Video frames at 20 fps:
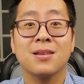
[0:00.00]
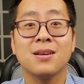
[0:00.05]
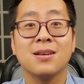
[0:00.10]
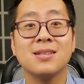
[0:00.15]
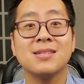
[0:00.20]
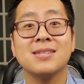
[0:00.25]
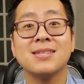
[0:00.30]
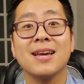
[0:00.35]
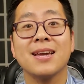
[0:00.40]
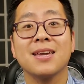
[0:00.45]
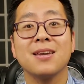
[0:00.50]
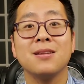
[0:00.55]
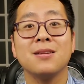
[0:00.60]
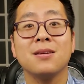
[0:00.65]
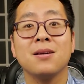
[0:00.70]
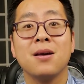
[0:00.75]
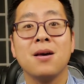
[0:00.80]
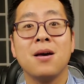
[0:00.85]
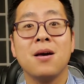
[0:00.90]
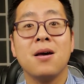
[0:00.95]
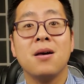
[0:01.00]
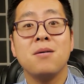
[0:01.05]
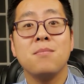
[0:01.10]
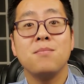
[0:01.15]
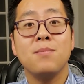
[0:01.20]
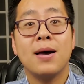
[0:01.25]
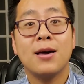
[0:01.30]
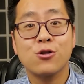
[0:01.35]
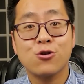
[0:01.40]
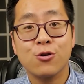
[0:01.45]
Second,
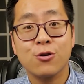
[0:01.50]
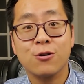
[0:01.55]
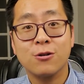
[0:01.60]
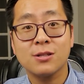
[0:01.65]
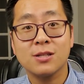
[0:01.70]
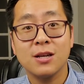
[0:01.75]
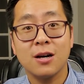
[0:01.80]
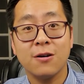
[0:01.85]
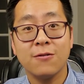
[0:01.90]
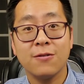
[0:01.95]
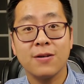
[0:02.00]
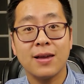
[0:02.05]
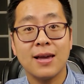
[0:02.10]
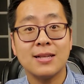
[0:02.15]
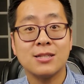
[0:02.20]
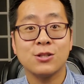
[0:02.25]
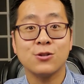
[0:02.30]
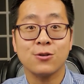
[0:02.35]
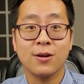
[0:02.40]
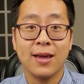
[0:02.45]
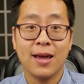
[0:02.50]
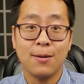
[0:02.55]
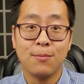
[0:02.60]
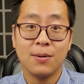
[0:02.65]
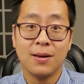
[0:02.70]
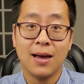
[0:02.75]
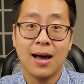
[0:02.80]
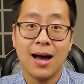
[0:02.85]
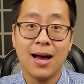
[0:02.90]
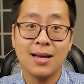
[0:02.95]
measure yourself against your
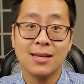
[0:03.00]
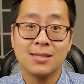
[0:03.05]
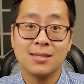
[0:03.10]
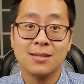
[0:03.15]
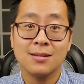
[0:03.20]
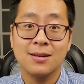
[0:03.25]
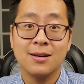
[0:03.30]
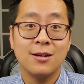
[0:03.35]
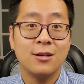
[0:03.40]
KPIs.